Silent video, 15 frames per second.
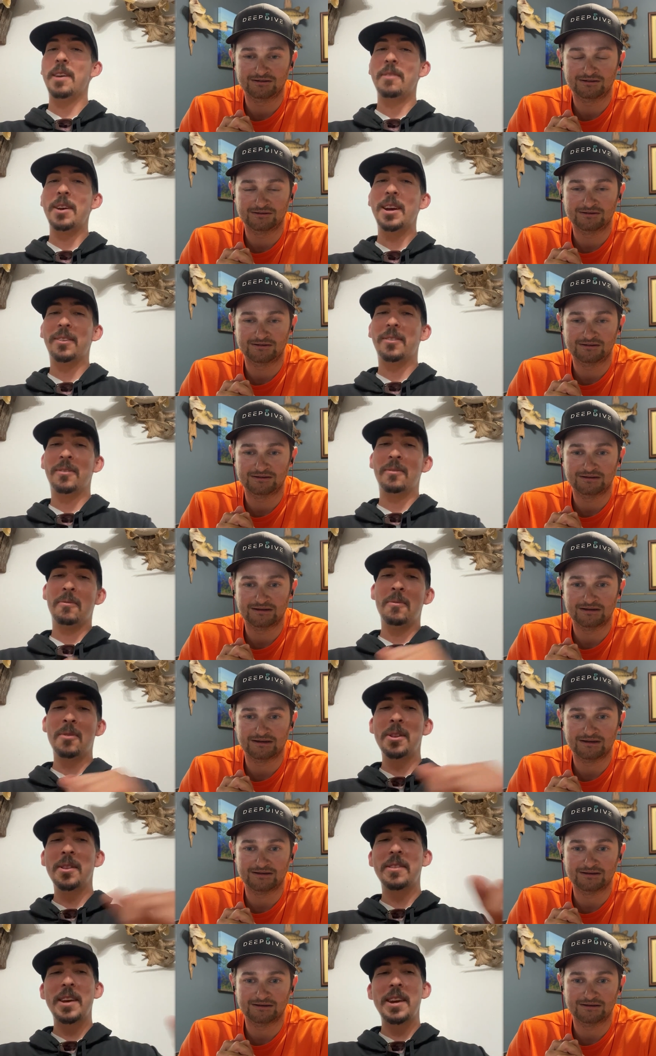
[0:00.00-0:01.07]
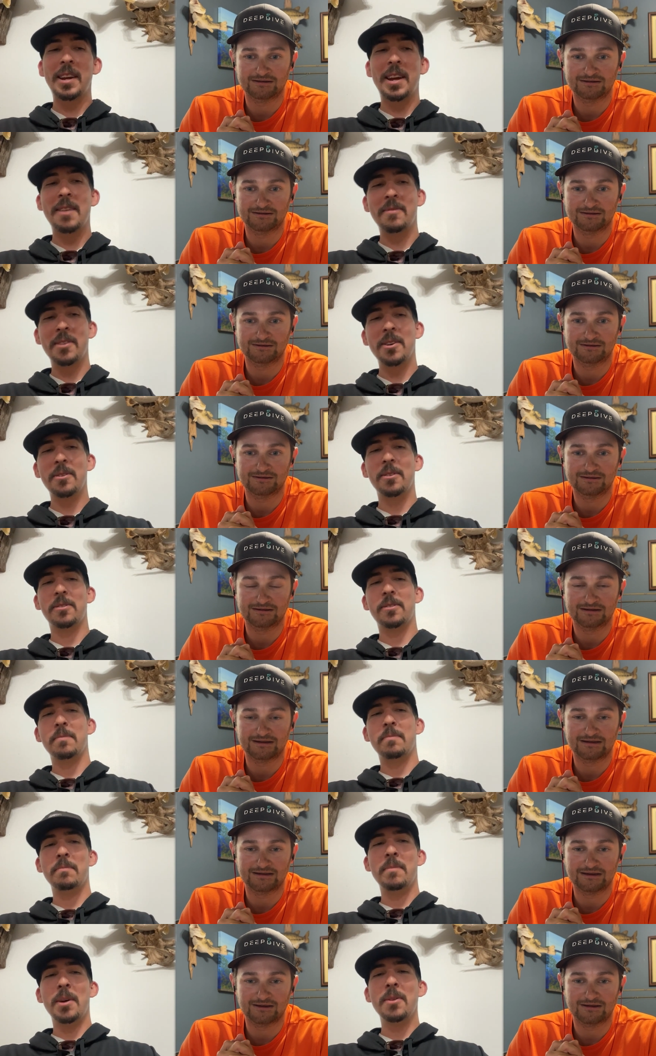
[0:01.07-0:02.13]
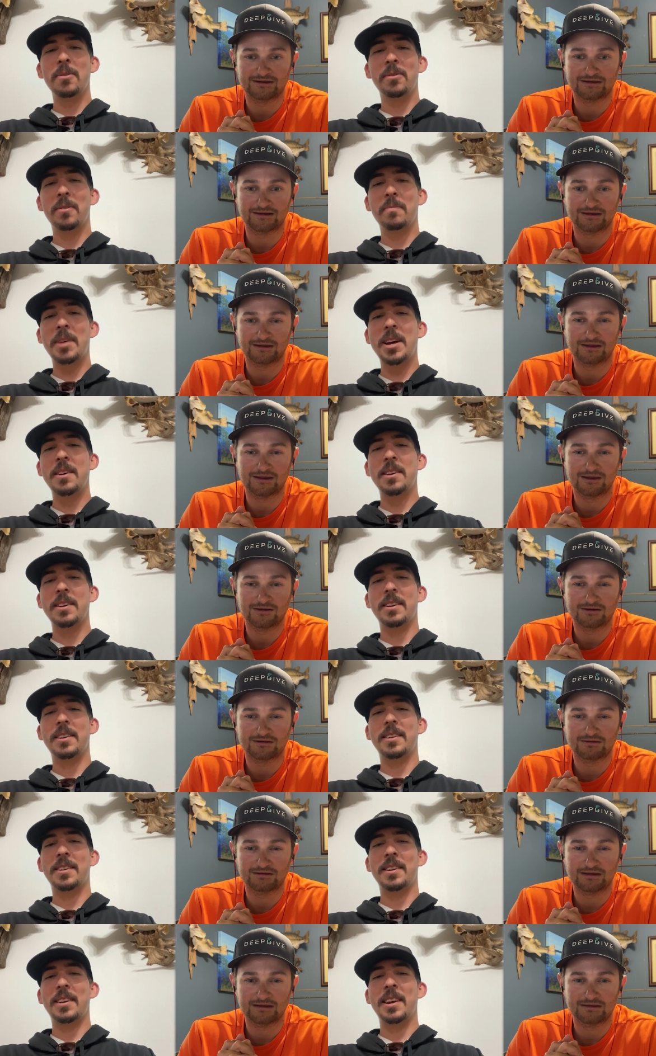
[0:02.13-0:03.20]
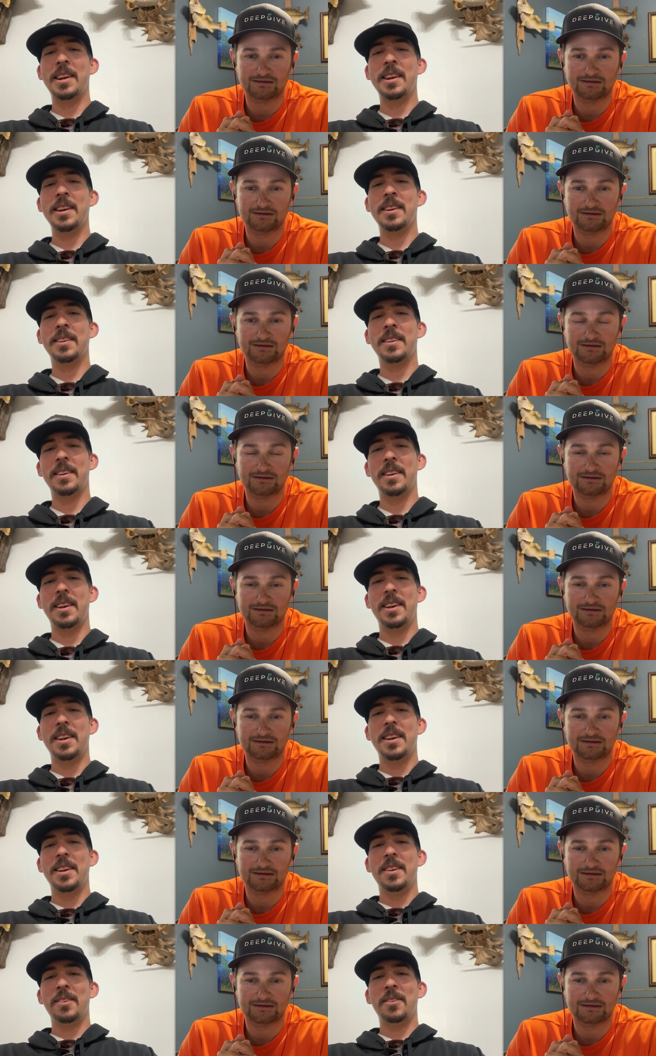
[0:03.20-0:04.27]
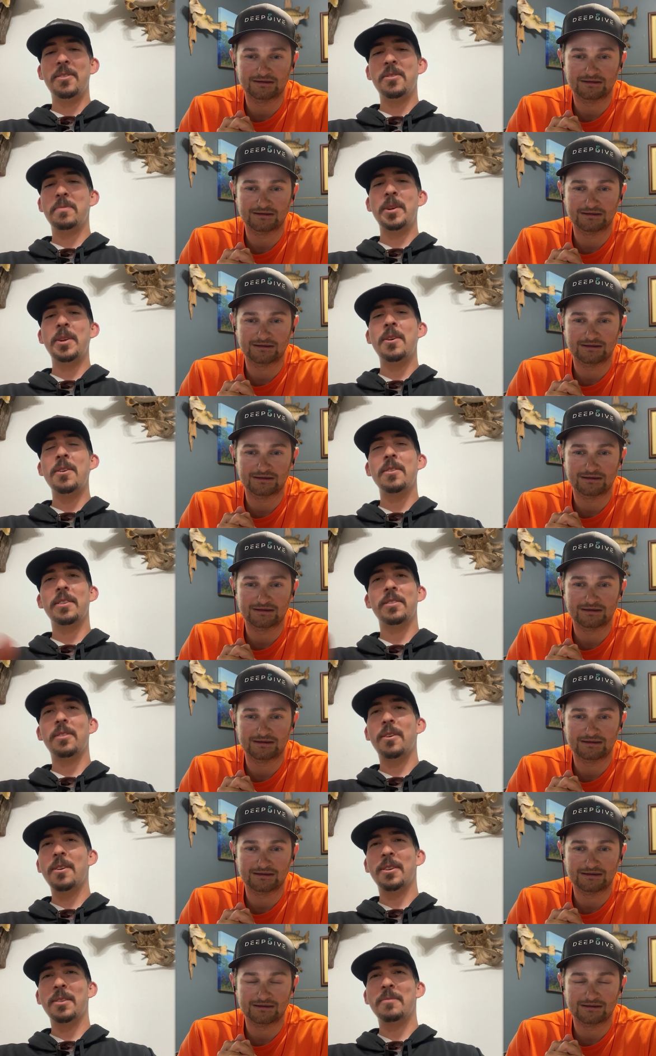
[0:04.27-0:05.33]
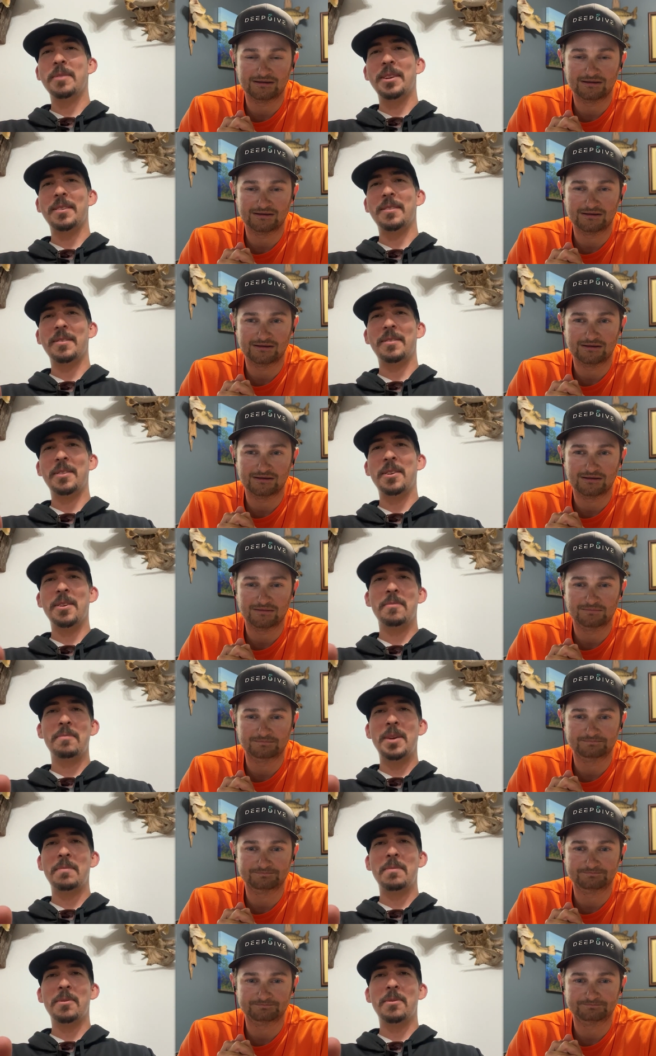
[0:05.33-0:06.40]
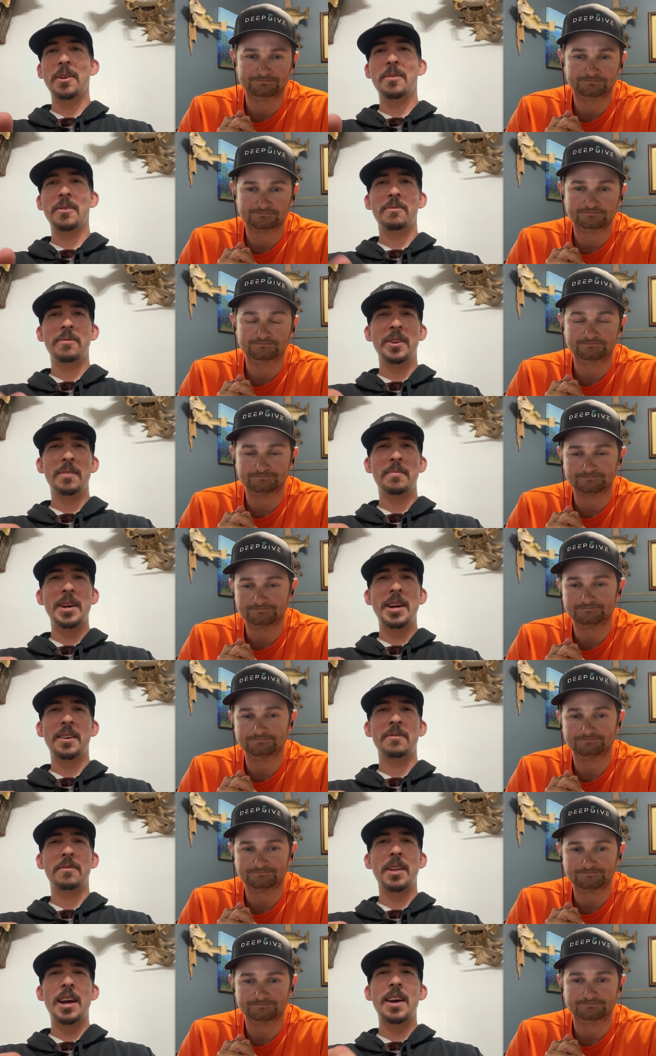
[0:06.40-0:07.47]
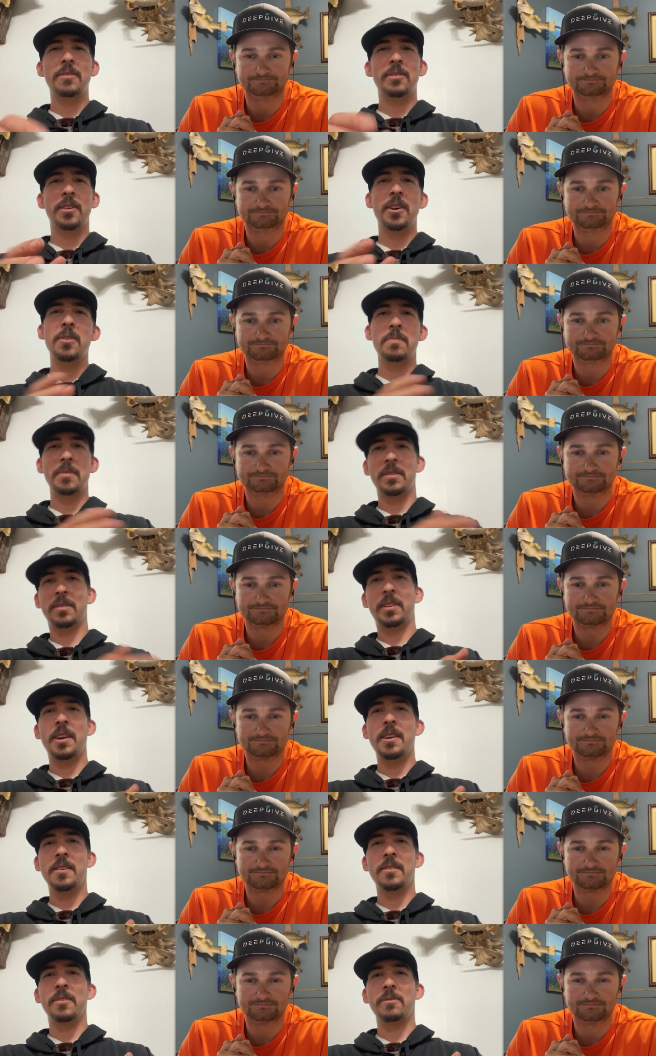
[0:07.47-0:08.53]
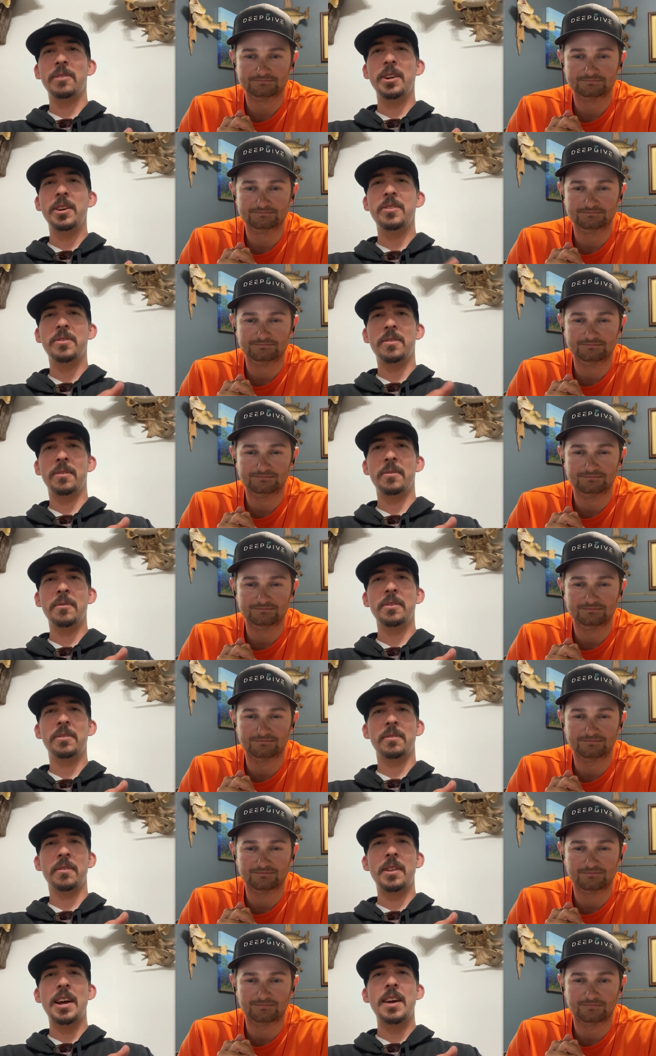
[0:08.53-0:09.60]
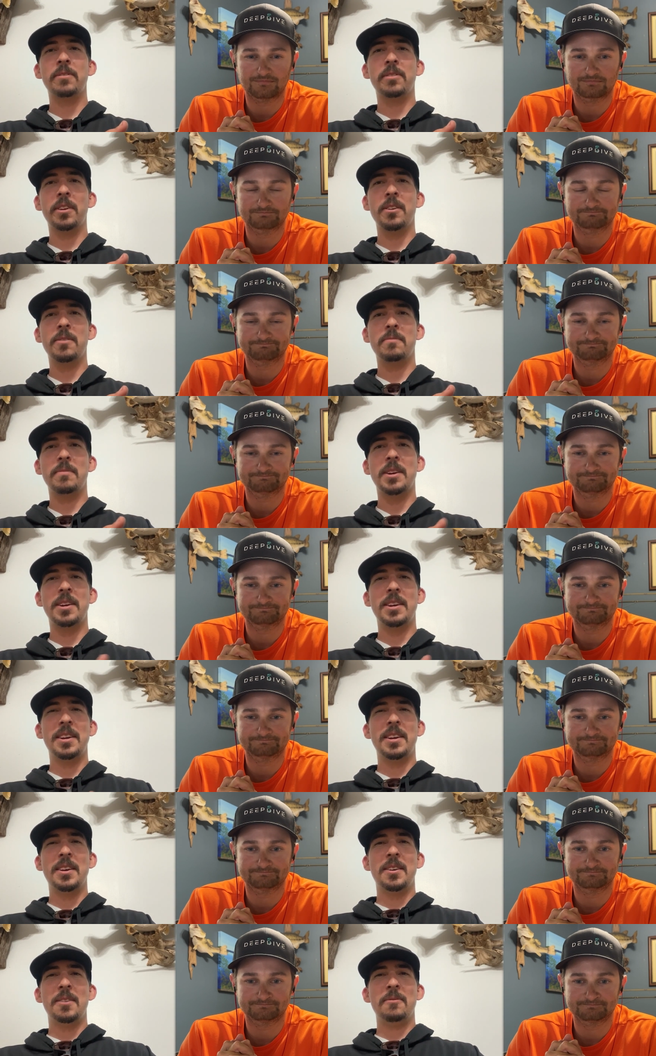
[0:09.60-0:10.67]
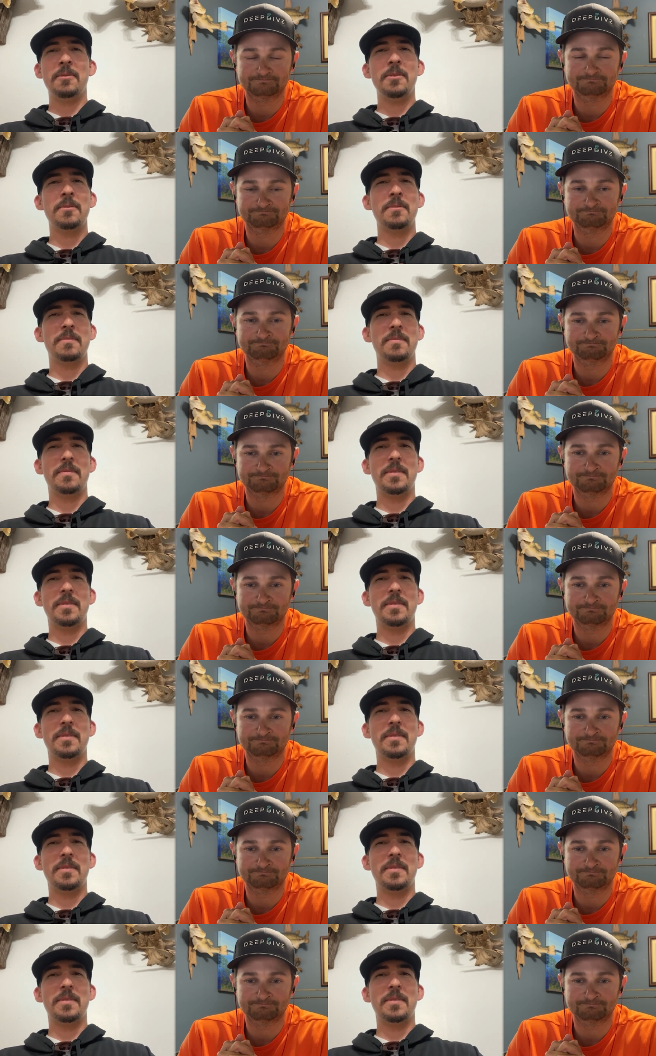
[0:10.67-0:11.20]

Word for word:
Speaker 1: I've one thing I've noticed the most about it, and well, there's been all this argument you know, people throwing a fit about if live scope is scaring the fish, the noise of the live scope. Well,